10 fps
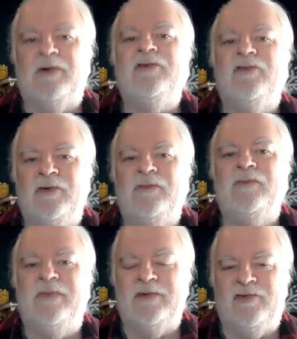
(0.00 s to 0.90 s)
But
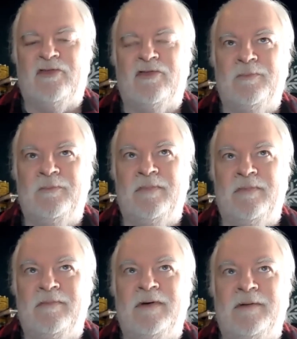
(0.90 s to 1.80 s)
also this
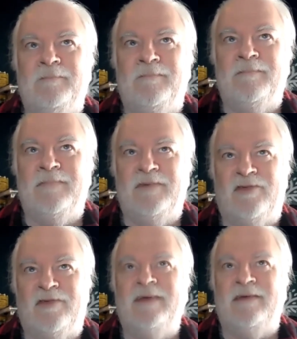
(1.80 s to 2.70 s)

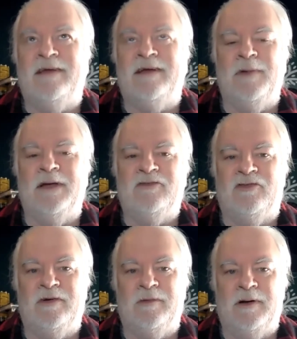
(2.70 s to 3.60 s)
thing that I've
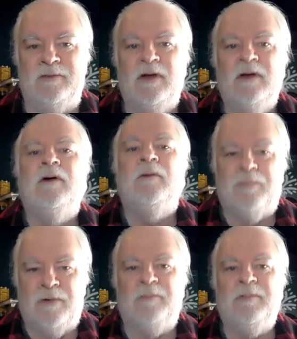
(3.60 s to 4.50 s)
mentioned about
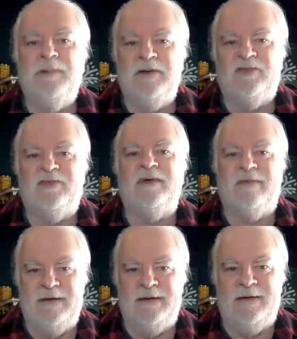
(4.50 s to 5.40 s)

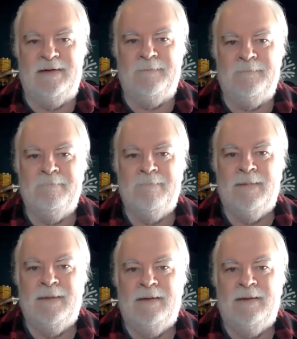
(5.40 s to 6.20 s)
probabilistic thinking.